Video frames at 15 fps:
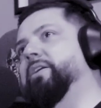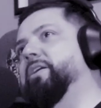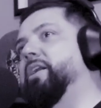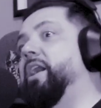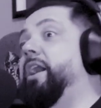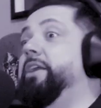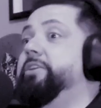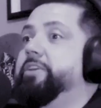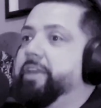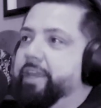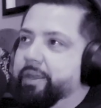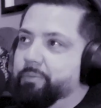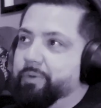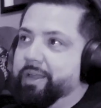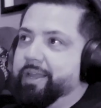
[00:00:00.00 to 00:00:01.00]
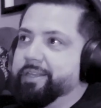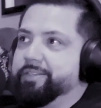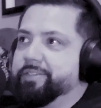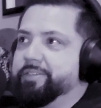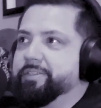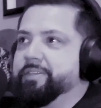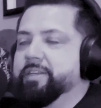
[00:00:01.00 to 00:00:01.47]
Kanye
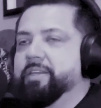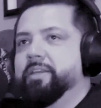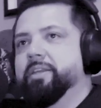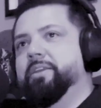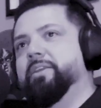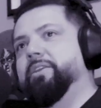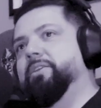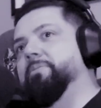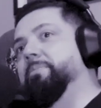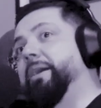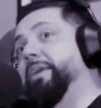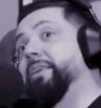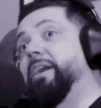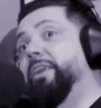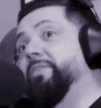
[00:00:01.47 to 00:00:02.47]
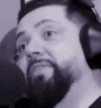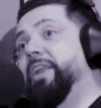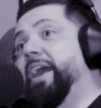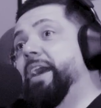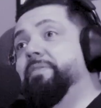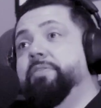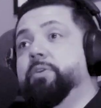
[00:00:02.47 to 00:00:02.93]
West. You might not even
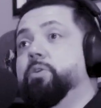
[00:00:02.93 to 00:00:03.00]
have The